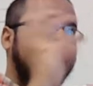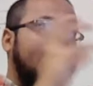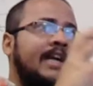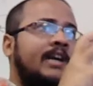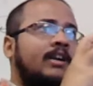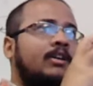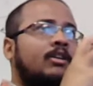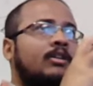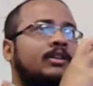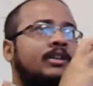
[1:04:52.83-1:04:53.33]

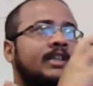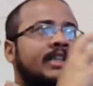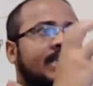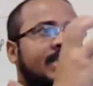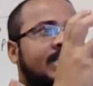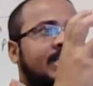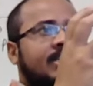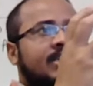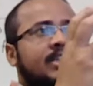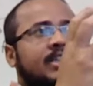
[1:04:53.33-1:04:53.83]
red or
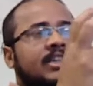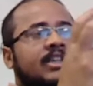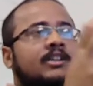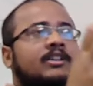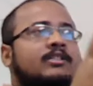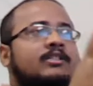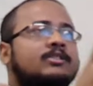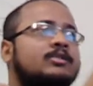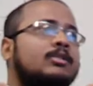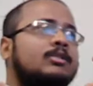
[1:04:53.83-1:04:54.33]
green.
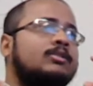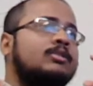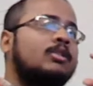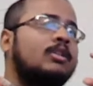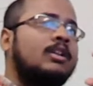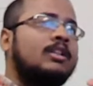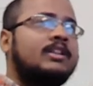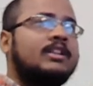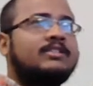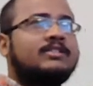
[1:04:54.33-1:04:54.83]
So
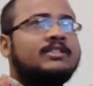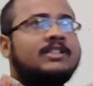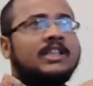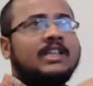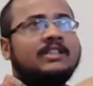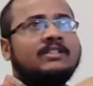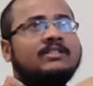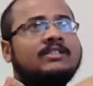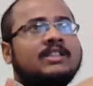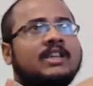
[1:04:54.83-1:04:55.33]
all these
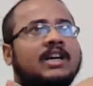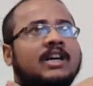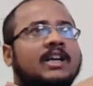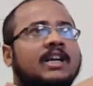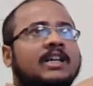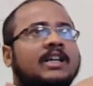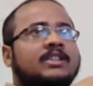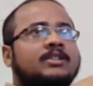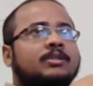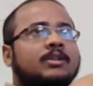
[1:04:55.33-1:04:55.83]
things are
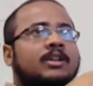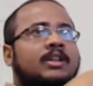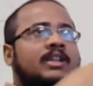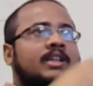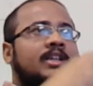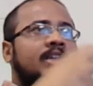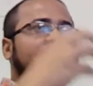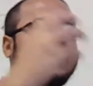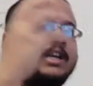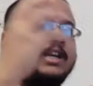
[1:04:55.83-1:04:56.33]

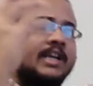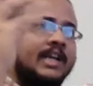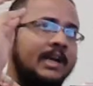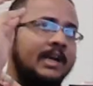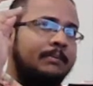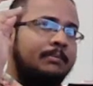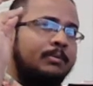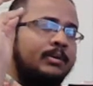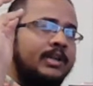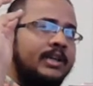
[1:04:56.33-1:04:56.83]
actually
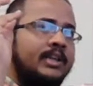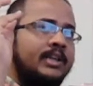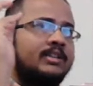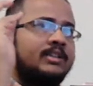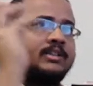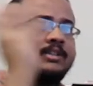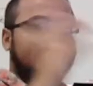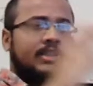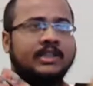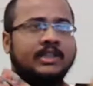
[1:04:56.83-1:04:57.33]

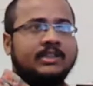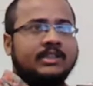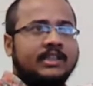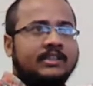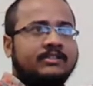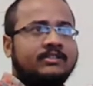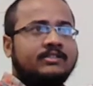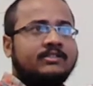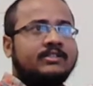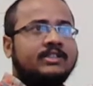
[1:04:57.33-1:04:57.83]
inputted in
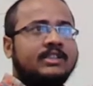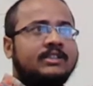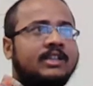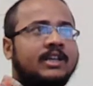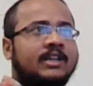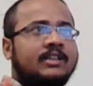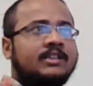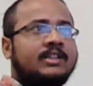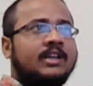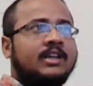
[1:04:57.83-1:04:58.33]

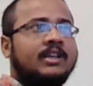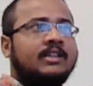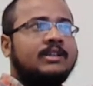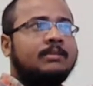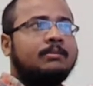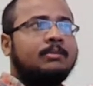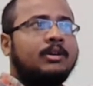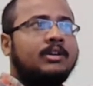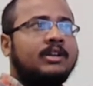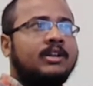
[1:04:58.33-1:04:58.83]
the
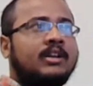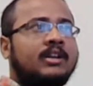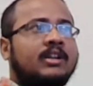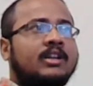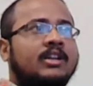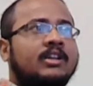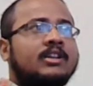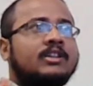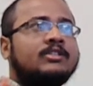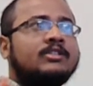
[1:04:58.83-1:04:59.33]
model,
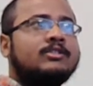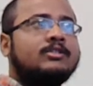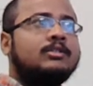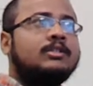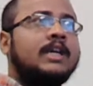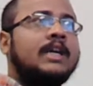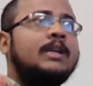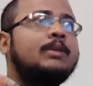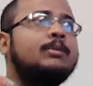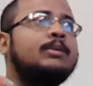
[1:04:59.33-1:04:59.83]
so
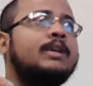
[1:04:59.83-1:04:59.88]
that you